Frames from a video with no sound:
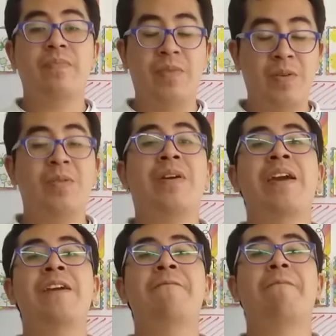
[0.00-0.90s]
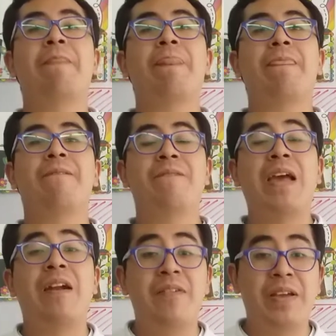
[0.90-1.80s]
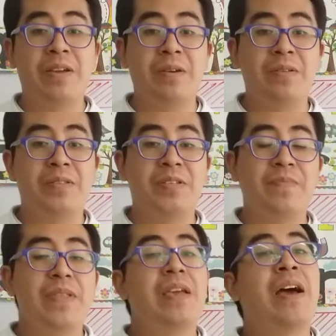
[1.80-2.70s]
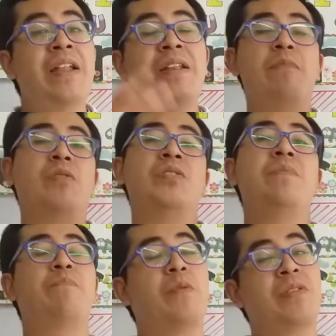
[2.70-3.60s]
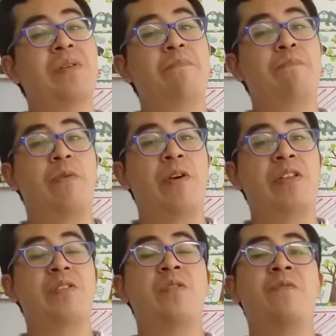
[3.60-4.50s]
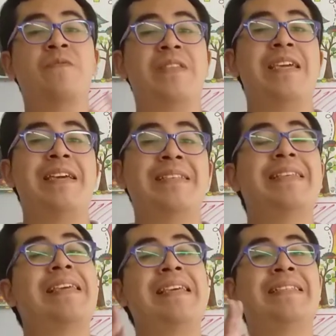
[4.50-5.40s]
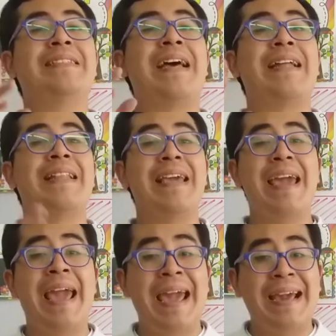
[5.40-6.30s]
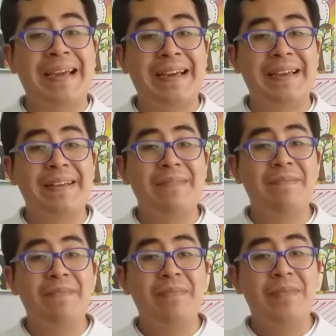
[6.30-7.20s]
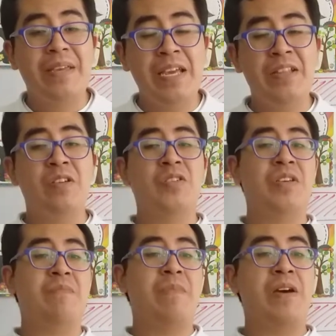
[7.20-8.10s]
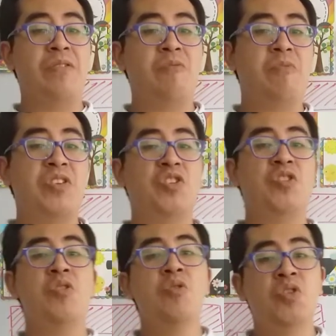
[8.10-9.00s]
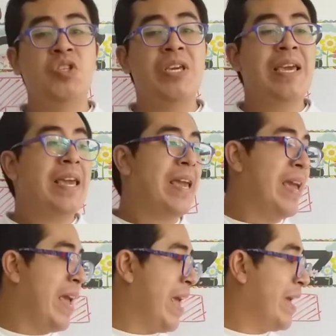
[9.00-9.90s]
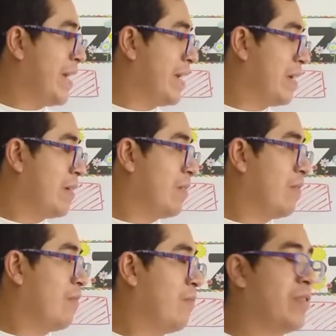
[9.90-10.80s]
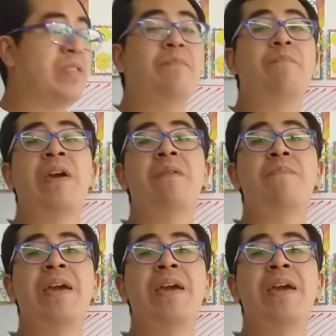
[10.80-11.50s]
Okay? Very good. And the most important part of this is that egg, it doesn't matter which use, egg for the baby